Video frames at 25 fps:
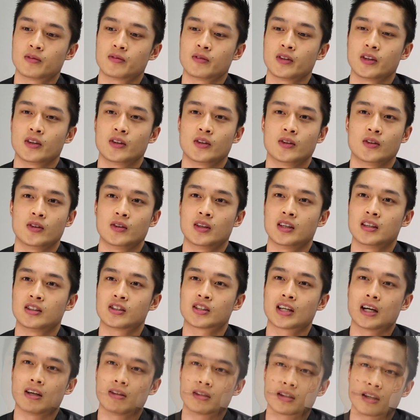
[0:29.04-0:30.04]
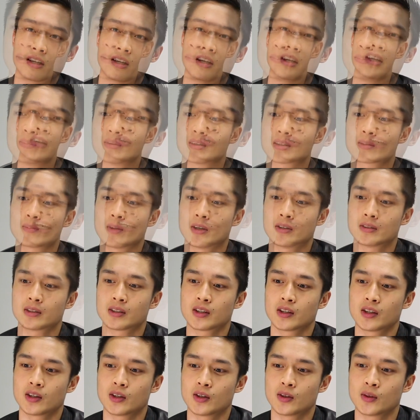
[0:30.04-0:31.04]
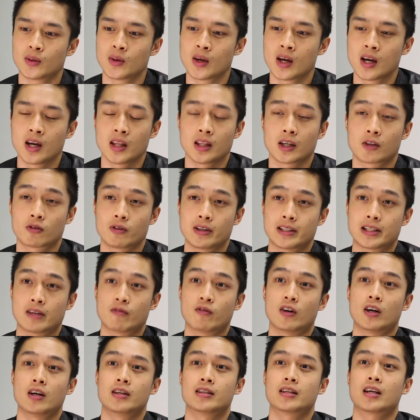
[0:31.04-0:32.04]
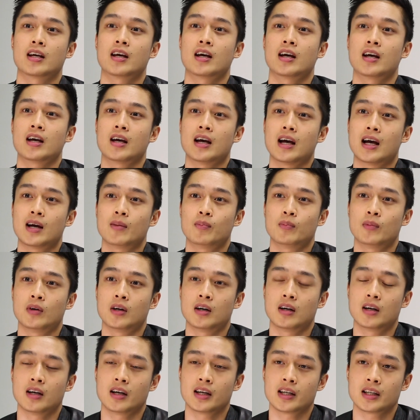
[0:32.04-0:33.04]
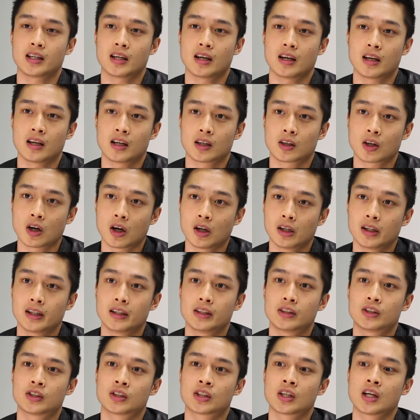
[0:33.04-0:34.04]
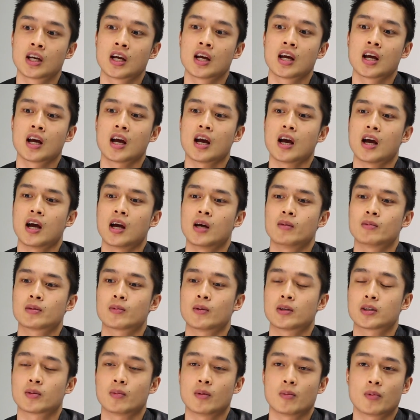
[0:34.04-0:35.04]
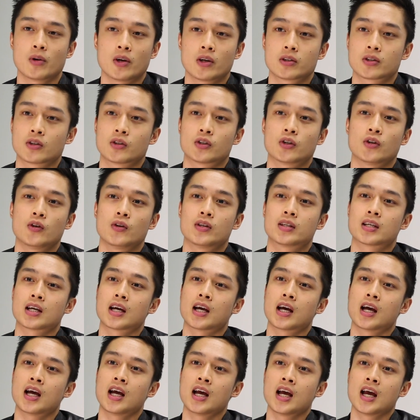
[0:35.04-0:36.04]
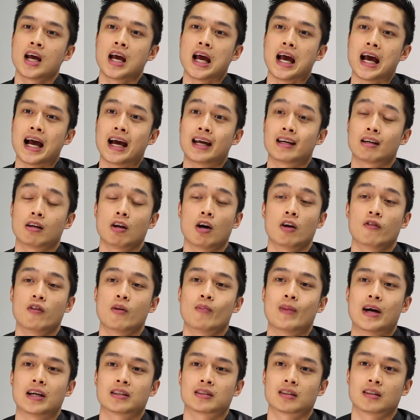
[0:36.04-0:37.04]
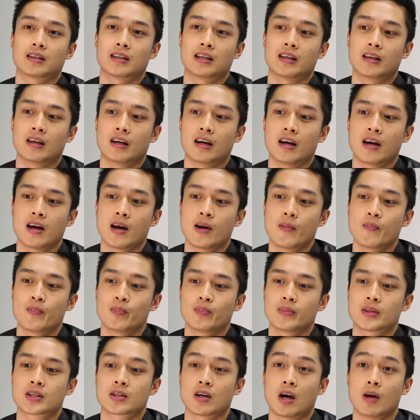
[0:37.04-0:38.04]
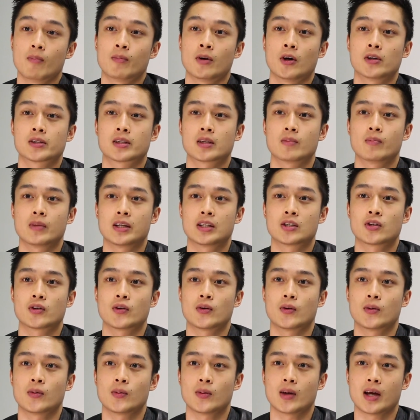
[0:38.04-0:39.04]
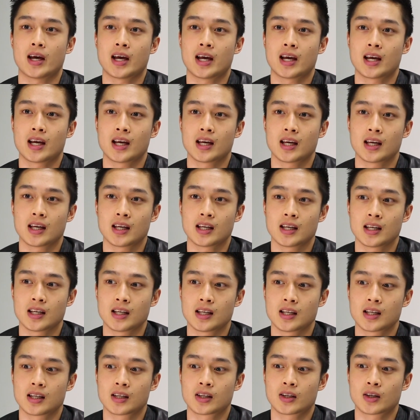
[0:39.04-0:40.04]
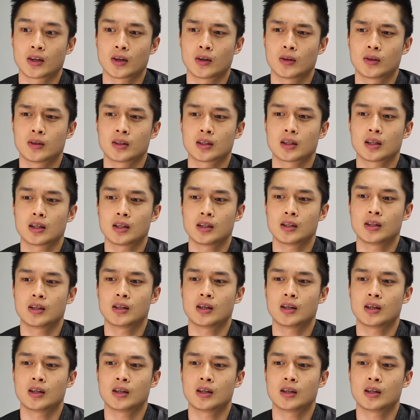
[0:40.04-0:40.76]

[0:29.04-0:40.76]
food and shelter, and spoke to the quiz advisor at my college, and spoke to my personal tutor, and a lot of them actually signposted me to a good